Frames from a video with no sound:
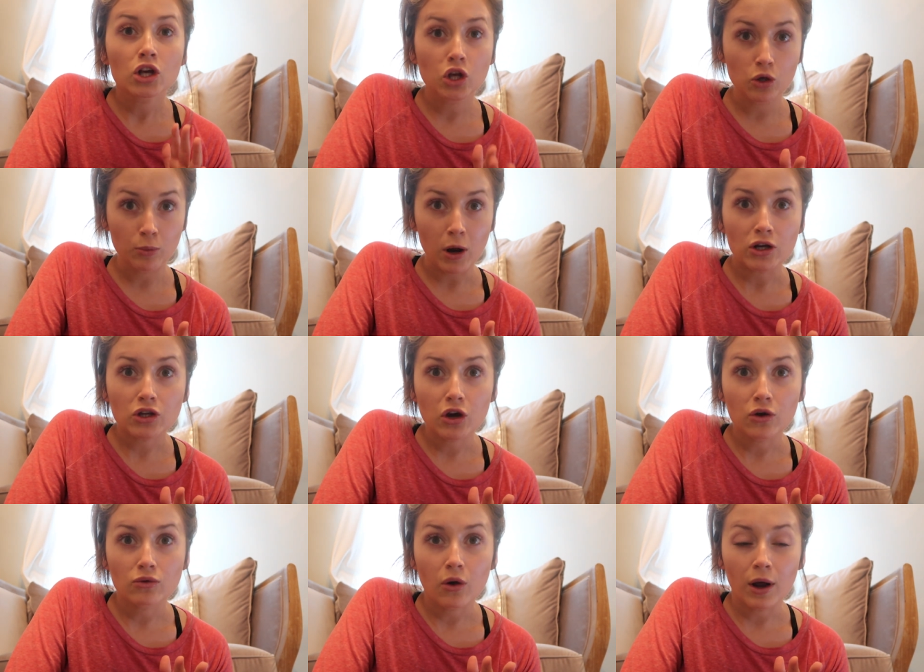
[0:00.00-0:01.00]
coupon
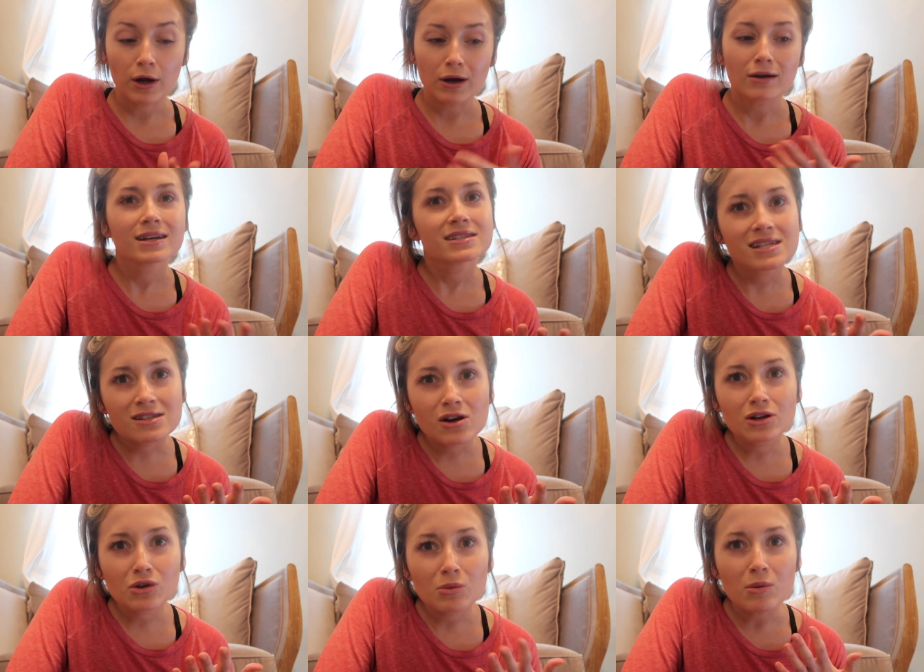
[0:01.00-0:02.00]
code going around because these are
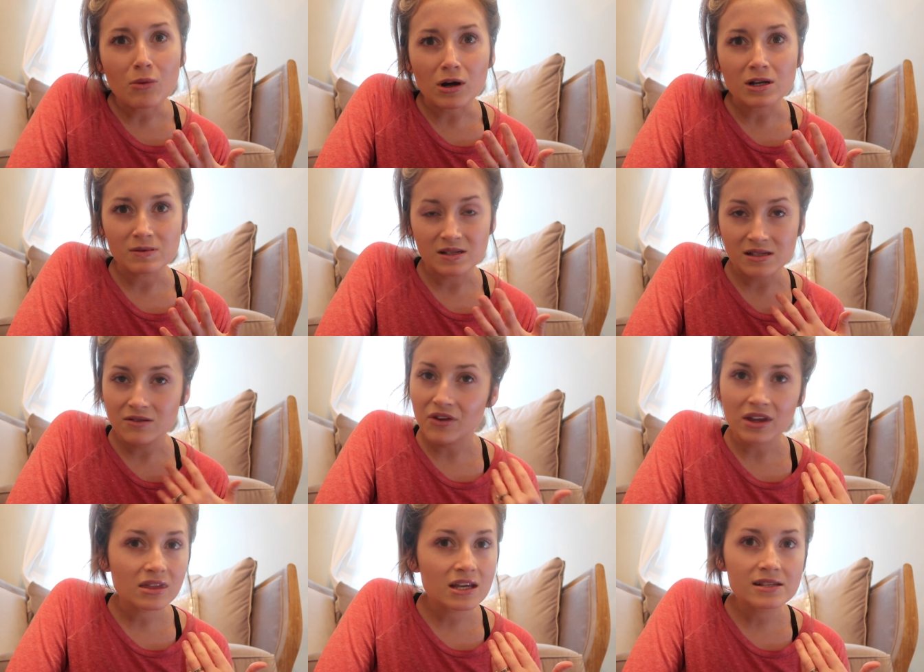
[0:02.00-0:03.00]
a little bit more expensive.
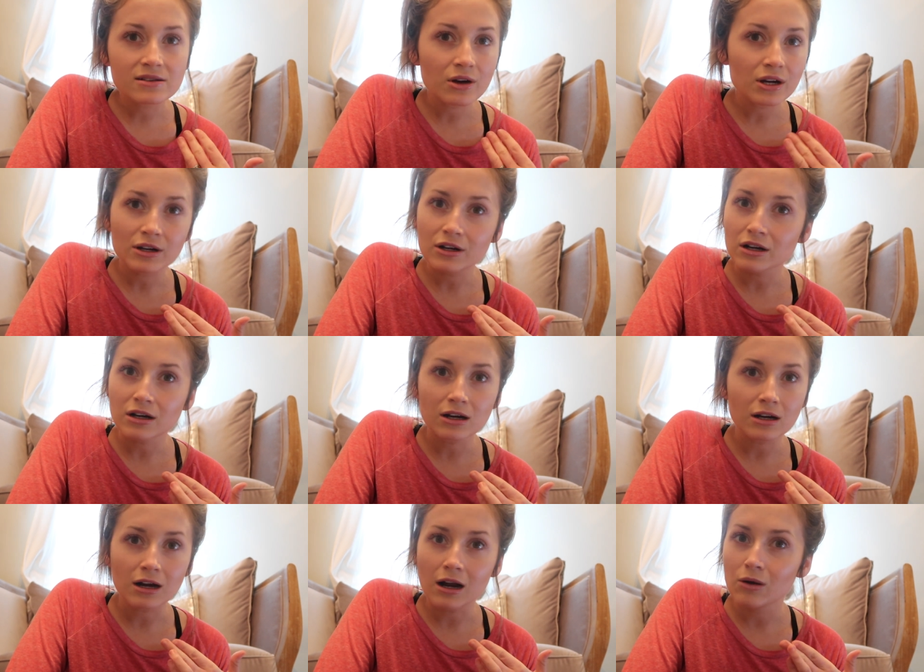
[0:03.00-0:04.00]
Like these aren't
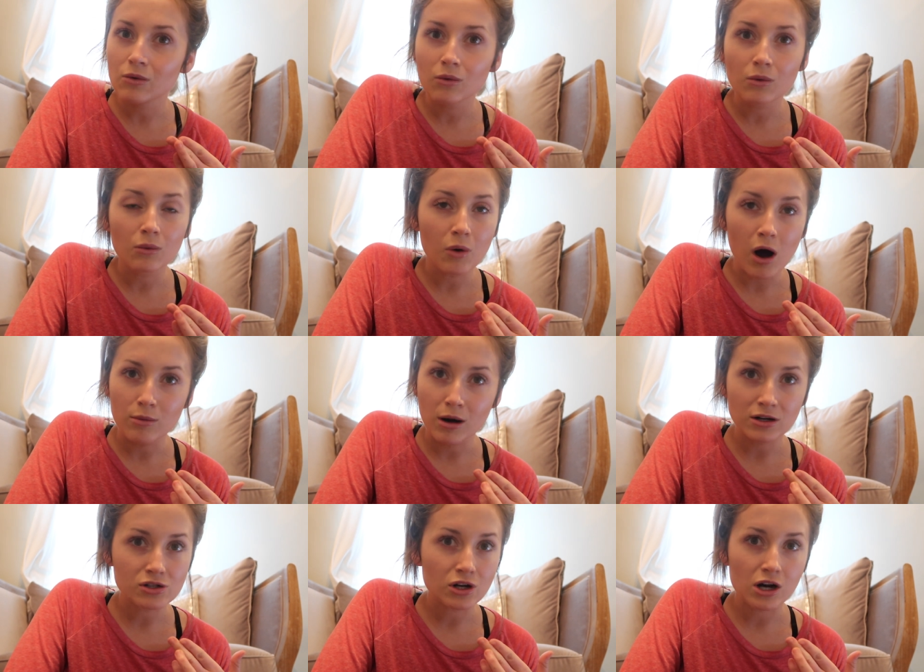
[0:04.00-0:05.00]
your
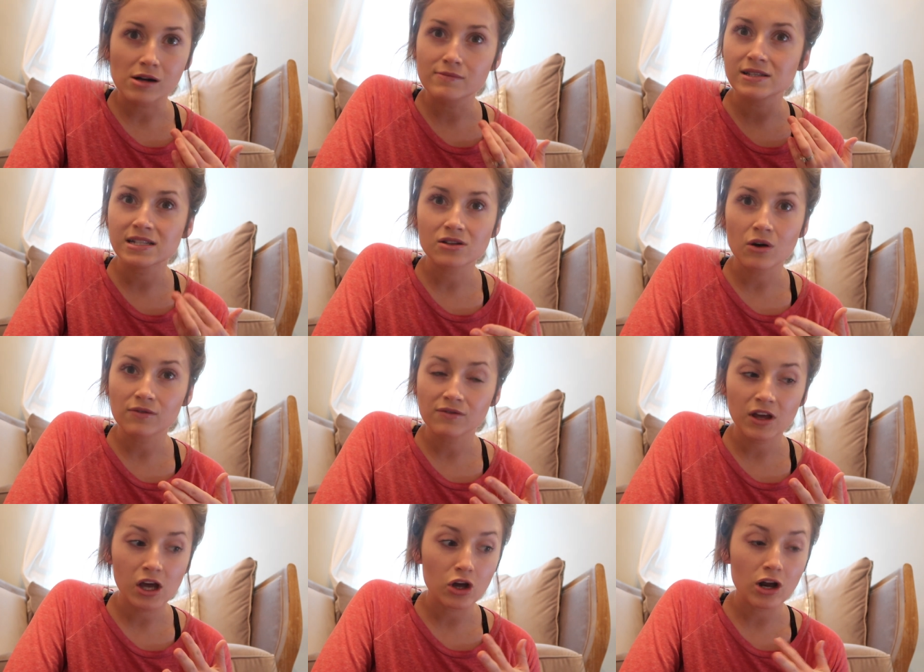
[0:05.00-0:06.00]
Walmart scrubs that don't
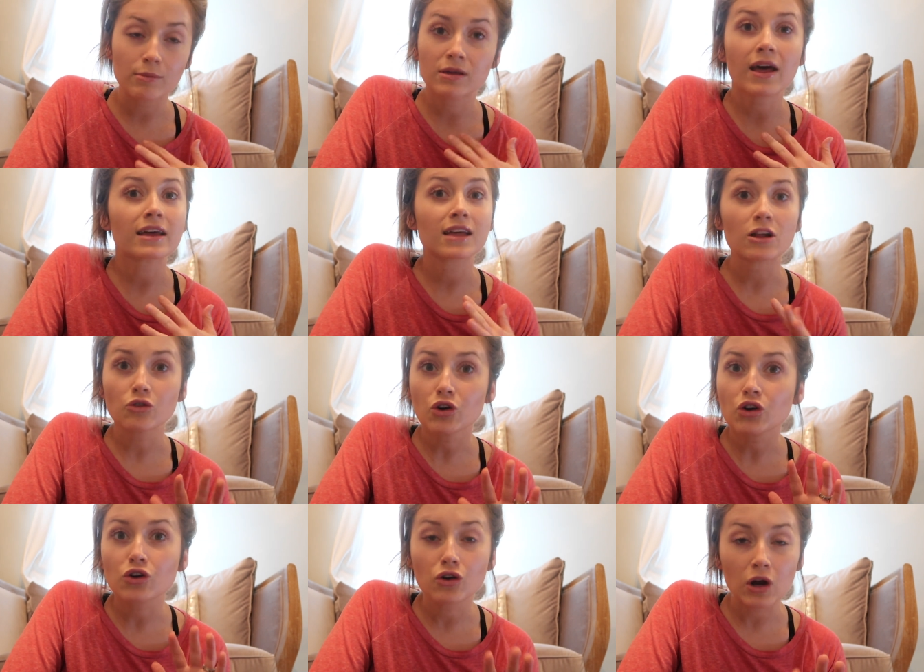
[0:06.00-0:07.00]
fit good. I mean, like they
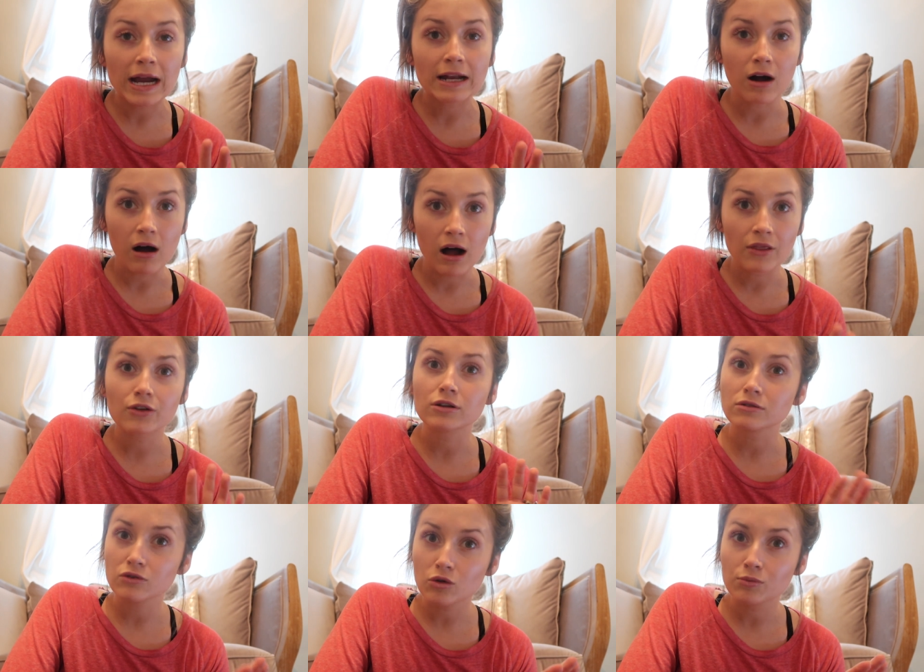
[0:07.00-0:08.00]
look great on, they're
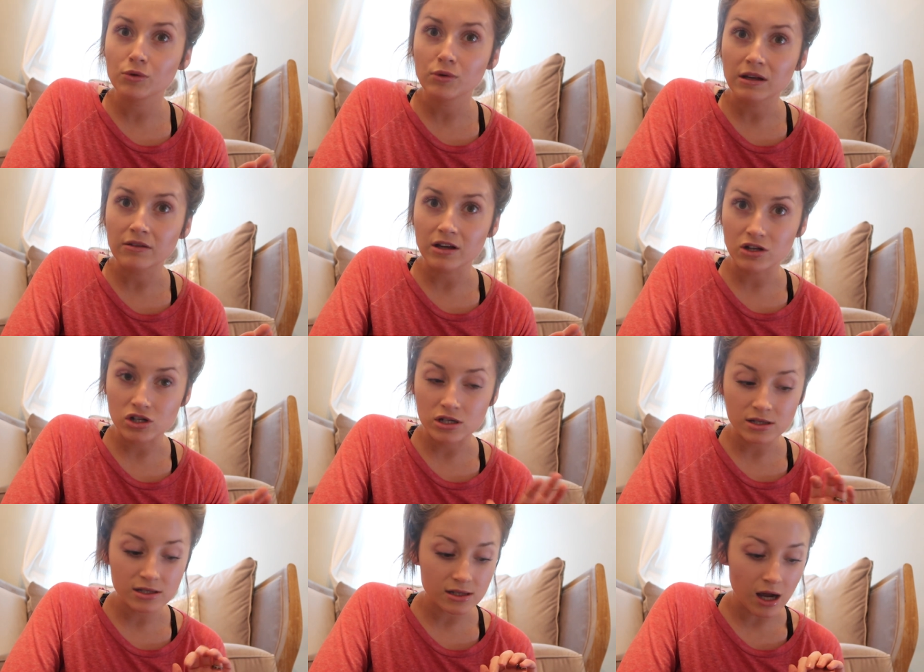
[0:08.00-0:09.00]
a little
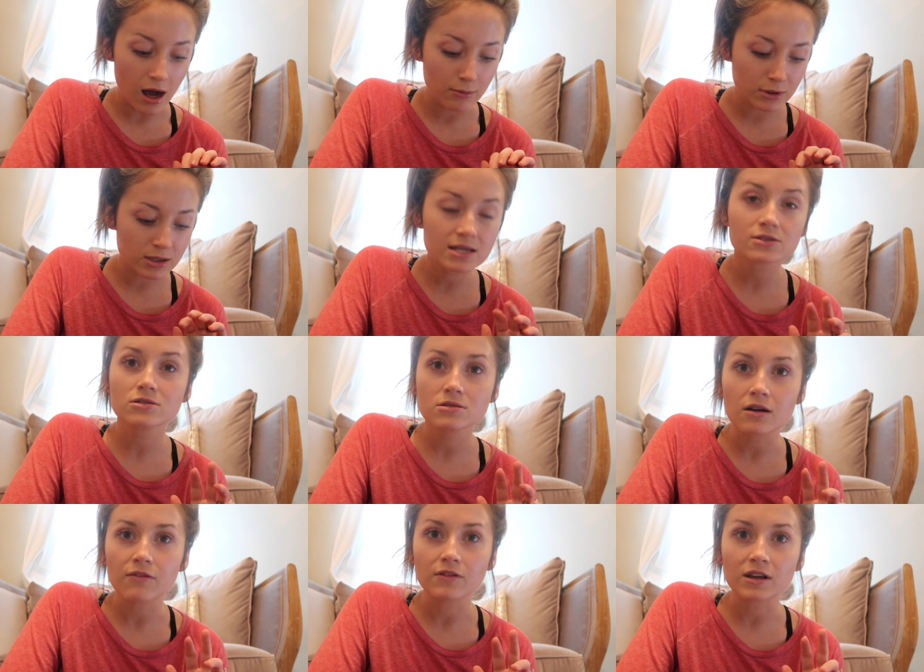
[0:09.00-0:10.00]
bootylicious, um, but these are
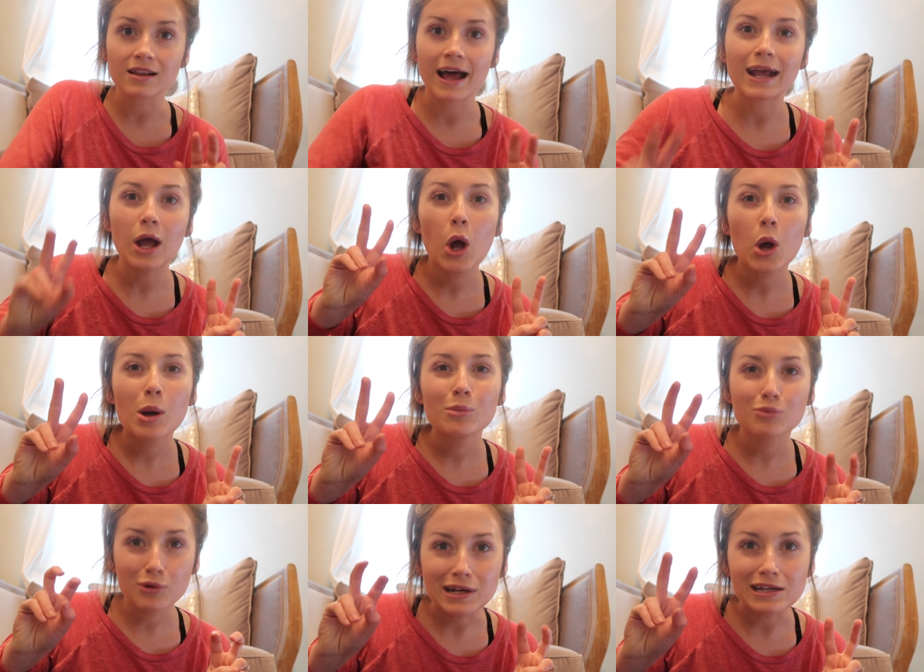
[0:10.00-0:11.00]
definitely like
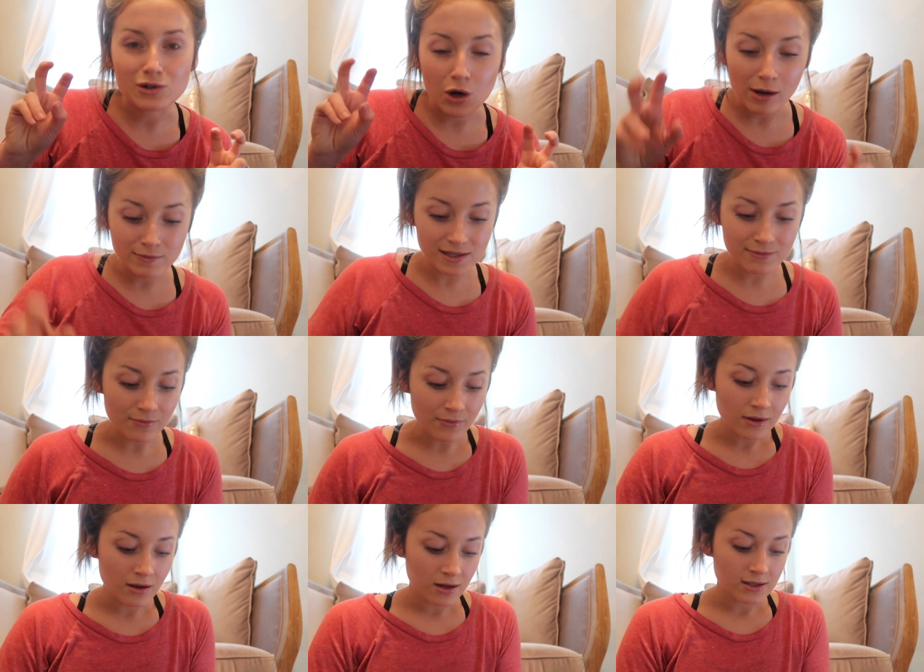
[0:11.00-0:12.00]
pretty scrubs.
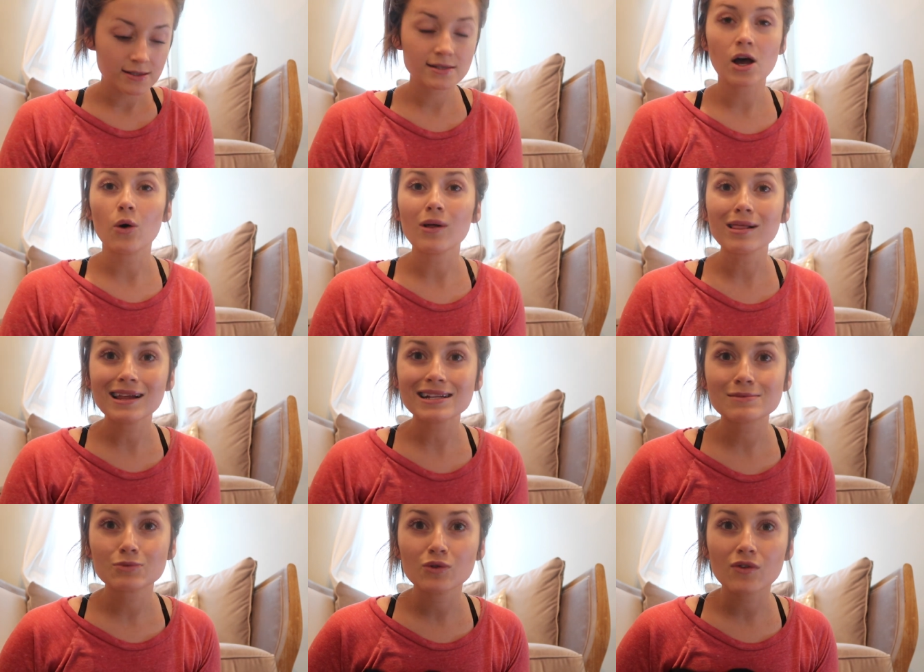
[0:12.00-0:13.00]
So
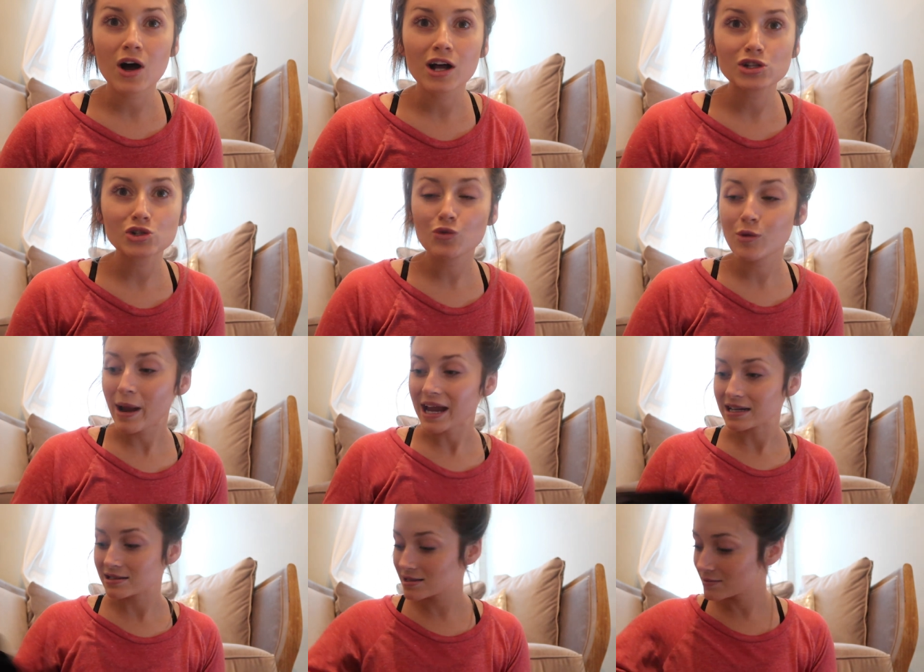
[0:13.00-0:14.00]
let's move on to the
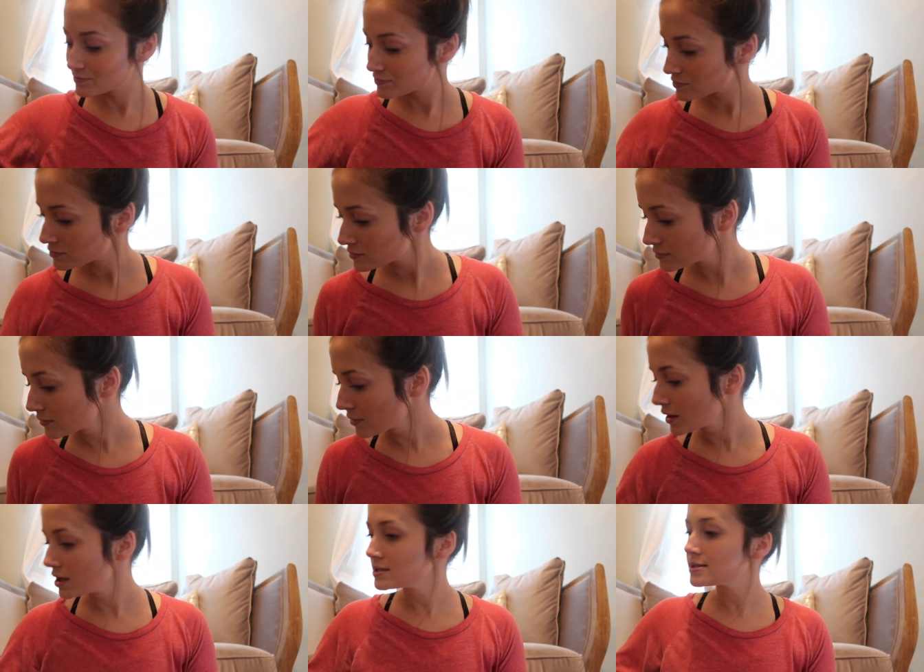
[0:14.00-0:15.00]
pants.
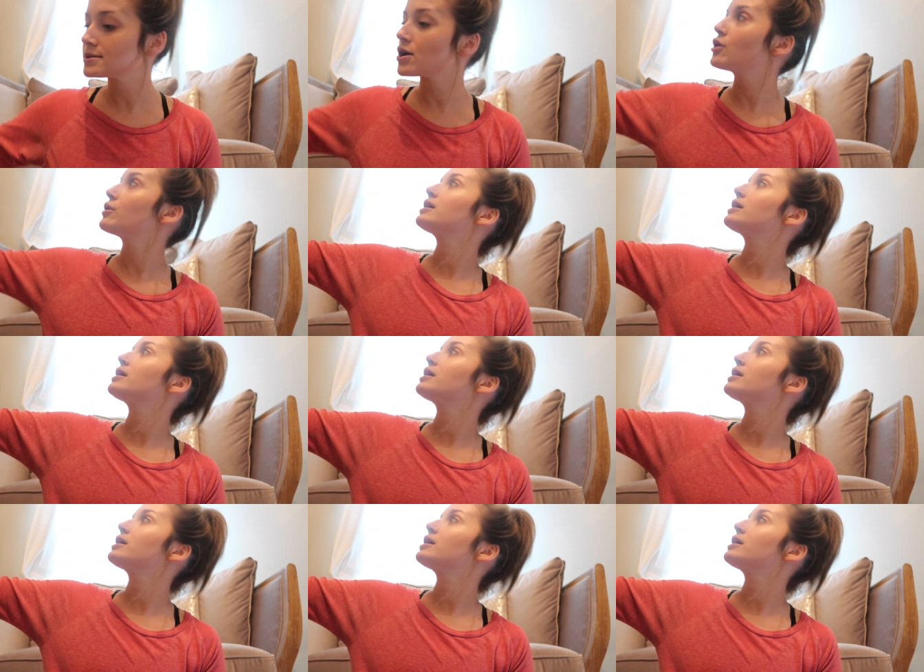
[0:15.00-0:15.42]
So